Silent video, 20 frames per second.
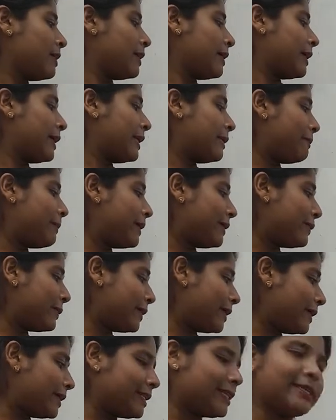In
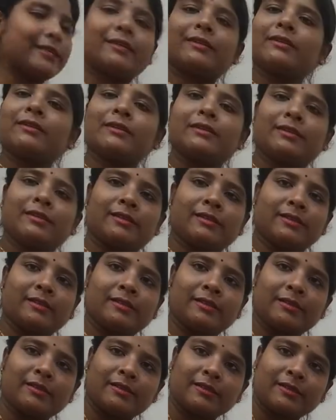between the
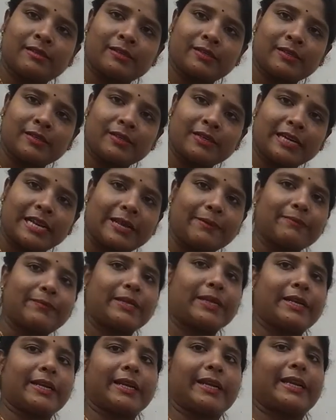left
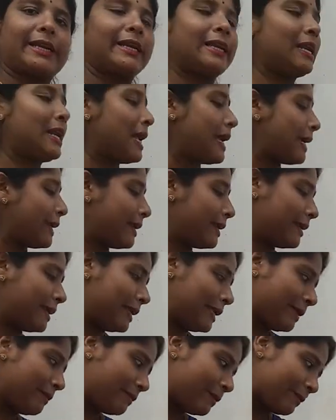auricle and the left